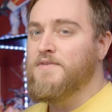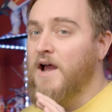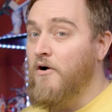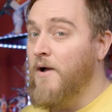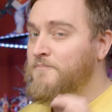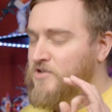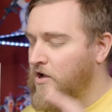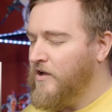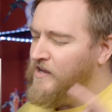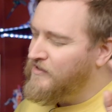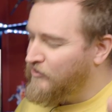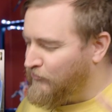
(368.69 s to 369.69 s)
Now, I'm
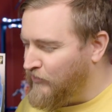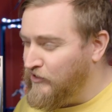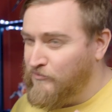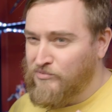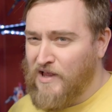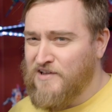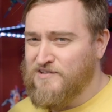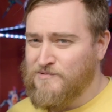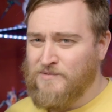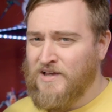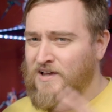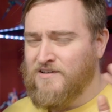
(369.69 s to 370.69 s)
talking the real
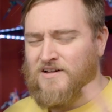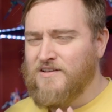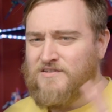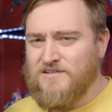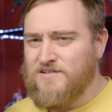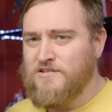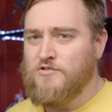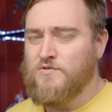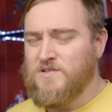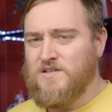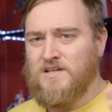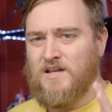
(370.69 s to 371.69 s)
Blossom, not this
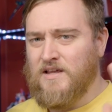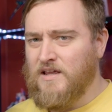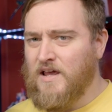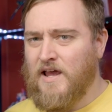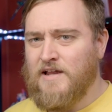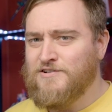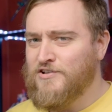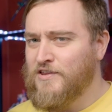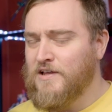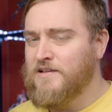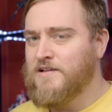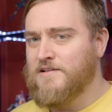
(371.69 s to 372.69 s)
UC Engage
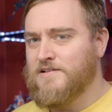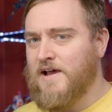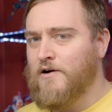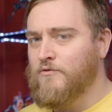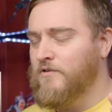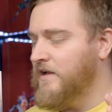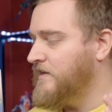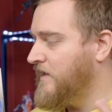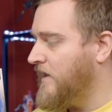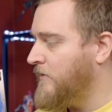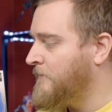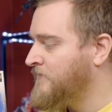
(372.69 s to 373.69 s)
thing that's out right
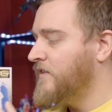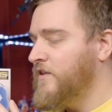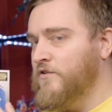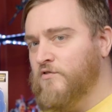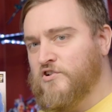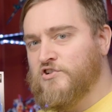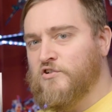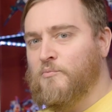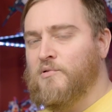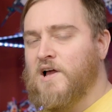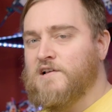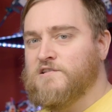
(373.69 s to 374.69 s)
now. The original
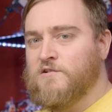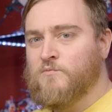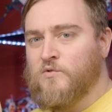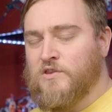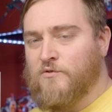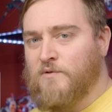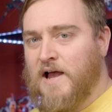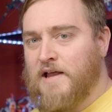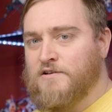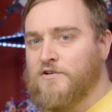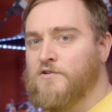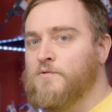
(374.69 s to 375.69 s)
Blossom with the
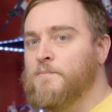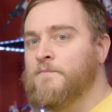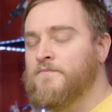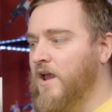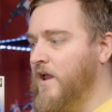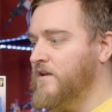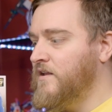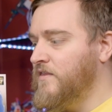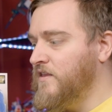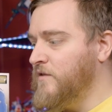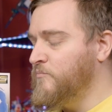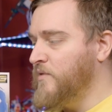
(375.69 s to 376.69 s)
Radome and
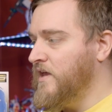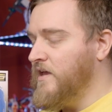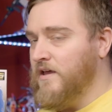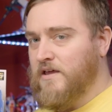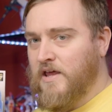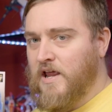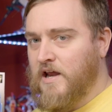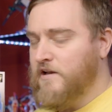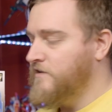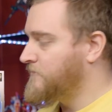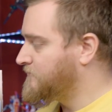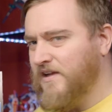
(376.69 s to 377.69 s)
the big
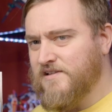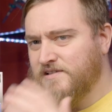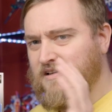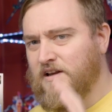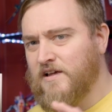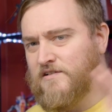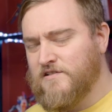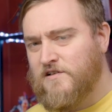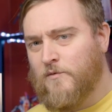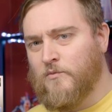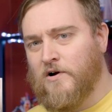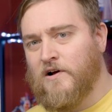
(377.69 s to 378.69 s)
cannon. That's sitting
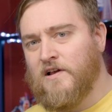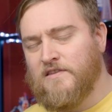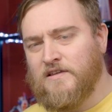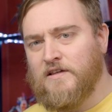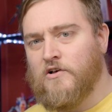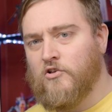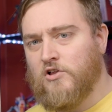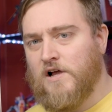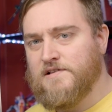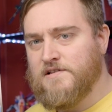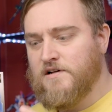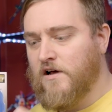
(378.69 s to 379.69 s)
somewhere in the
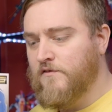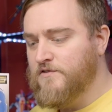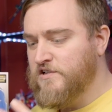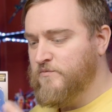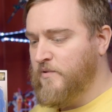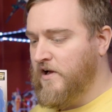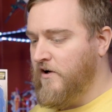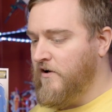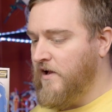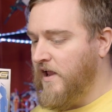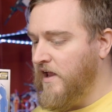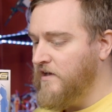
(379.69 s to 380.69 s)
closet of
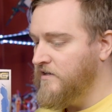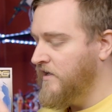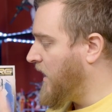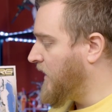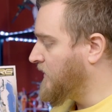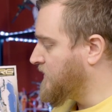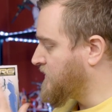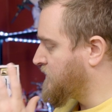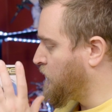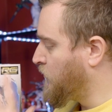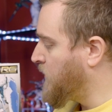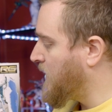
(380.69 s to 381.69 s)
despair and endless
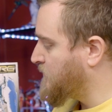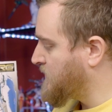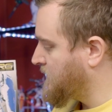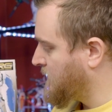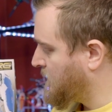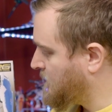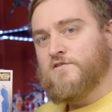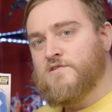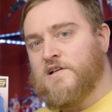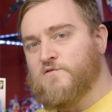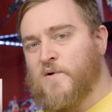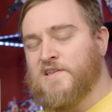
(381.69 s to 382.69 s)
whips. So
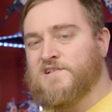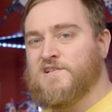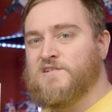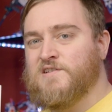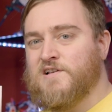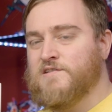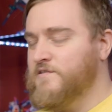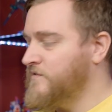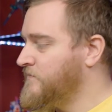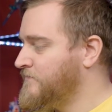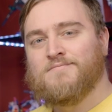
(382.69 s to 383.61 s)
that's why this exists.